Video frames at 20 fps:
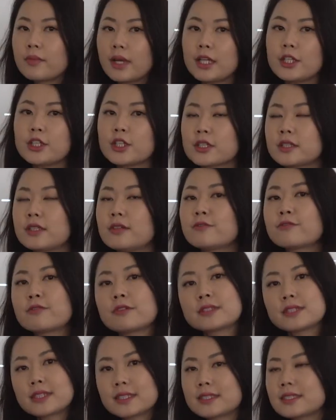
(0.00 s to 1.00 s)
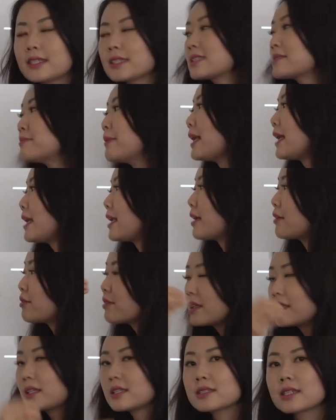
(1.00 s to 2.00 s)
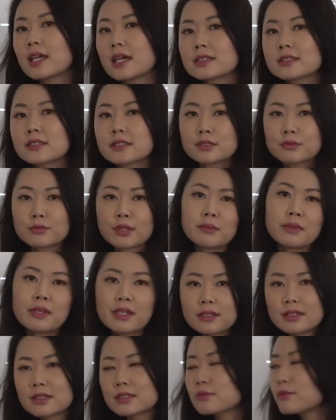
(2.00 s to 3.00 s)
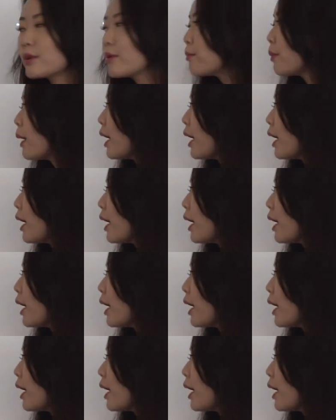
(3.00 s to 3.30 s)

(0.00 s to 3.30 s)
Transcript: major difference is the speed. If he decides to swim, he can swim